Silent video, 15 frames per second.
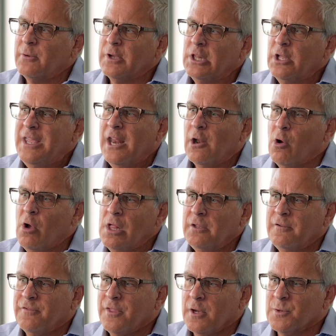look at
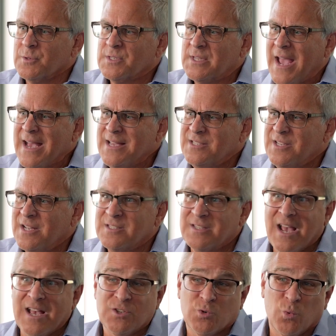all of those assets
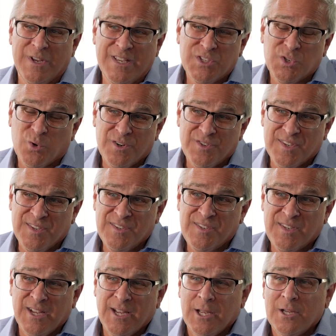as resources